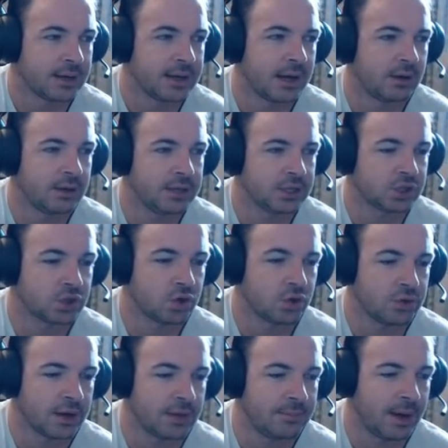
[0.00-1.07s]
Now, it's true
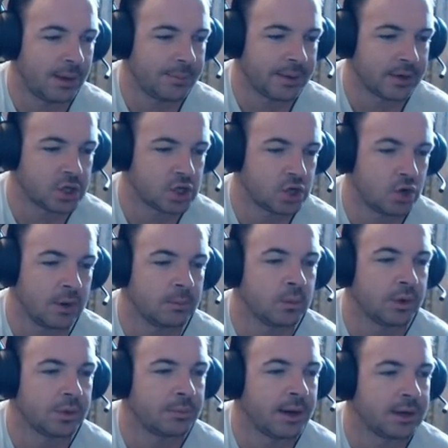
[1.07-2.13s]
that I might be able to shoot him
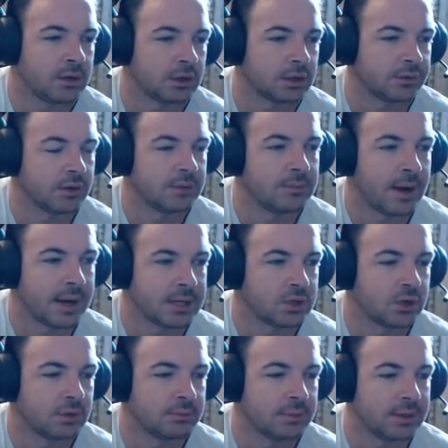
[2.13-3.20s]
with my Noctifer in my
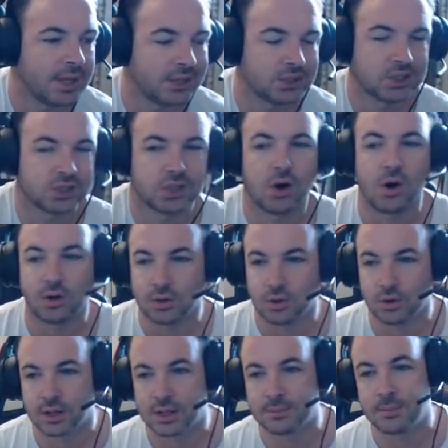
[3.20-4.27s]
turn, but that's just a whole
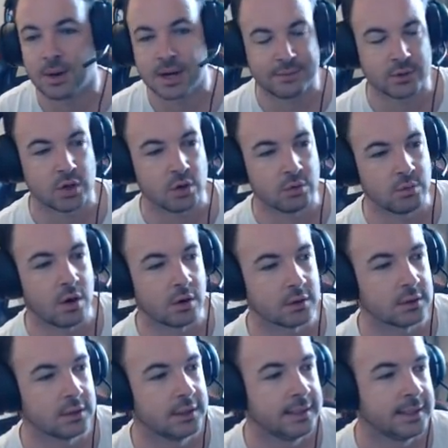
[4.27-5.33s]
order that might even go
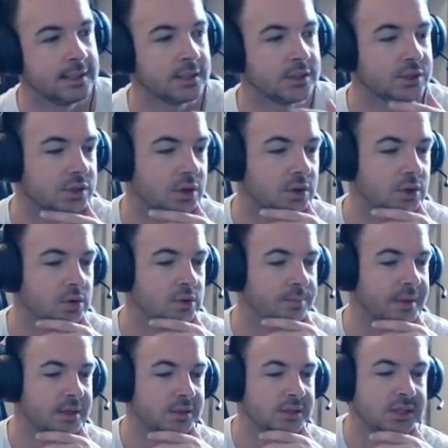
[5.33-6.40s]
wrong. So,
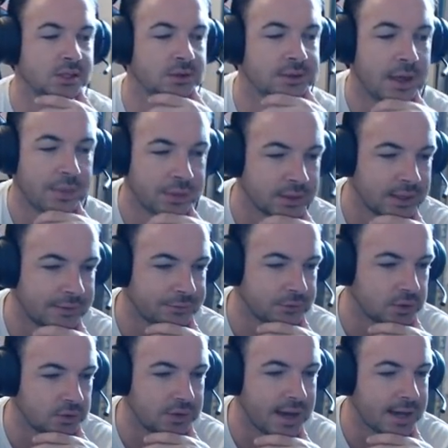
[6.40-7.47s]
because he's got nothing left
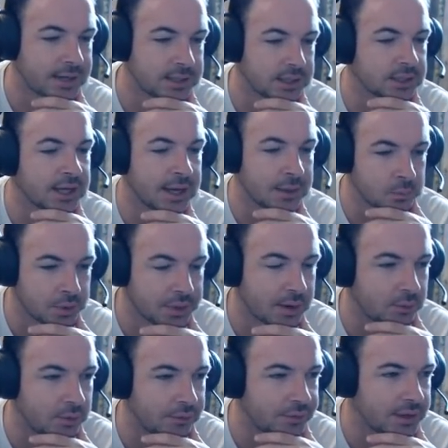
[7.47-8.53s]
to add to the game with
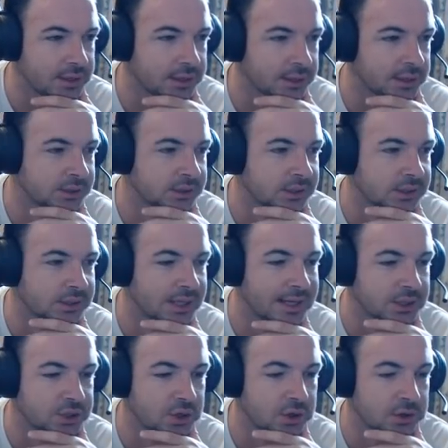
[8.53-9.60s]
that Rafiq, and this is his
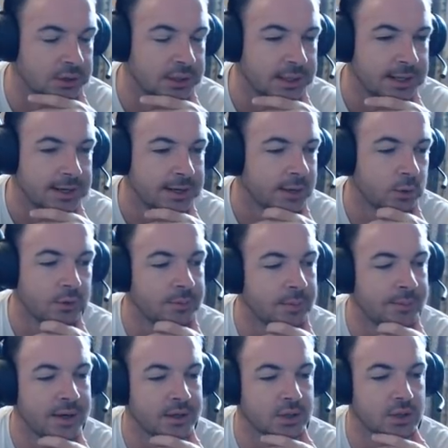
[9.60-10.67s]
last turn, it would have
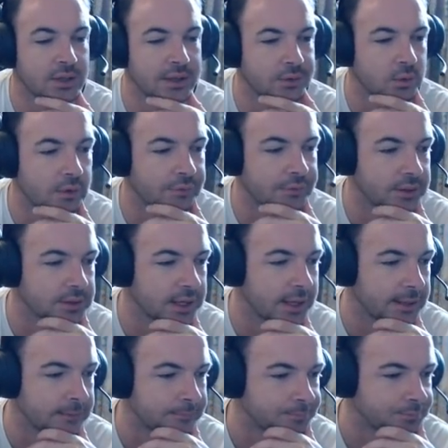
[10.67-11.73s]
been better to leave the Rafiq there.